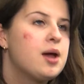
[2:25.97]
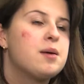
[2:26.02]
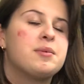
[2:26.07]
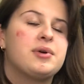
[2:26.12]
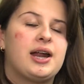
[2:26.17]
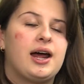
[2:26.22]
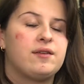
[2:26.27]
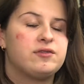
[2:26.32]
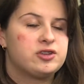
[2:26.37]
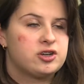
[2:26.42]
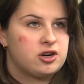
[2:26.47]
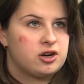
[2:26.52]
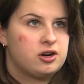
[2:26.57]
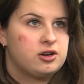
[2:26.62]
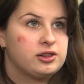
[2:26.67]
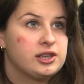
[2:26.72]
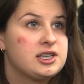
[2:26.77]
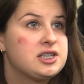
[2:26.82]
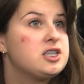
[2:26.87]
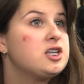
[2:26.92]
But after
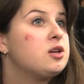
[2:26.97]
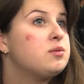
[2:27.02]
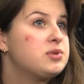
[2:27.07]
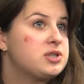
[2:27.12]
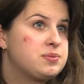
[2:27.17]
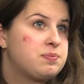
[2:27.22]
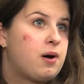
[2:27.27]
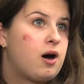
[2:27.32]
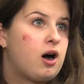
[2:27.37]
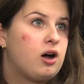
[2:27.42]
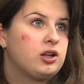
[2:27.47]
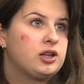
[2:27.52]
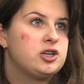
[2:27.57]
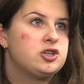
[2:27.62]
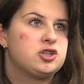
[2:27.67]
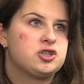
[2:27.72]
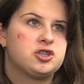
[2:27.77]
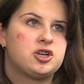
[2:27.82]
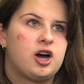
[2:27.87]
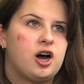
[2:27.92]
listening to Miss Pauley
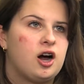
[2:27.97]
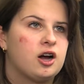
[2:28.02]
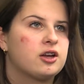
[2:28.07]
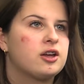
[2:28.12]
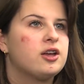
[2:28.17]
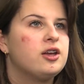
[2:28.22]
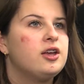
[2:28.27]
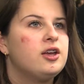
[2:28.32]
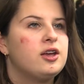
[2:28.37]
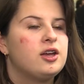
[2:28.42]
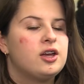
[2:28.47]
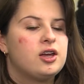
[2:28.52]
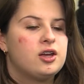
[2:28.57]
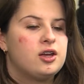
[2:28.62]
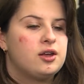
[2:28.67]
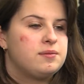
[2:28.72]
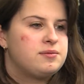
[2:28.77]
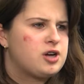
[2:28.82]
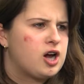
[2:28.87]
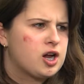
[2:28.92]
just talk,
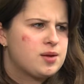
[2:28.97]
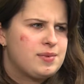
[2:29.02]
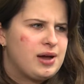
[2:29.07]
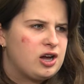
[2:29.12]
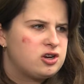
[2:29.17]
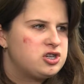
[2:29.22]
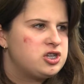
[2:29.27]
talking about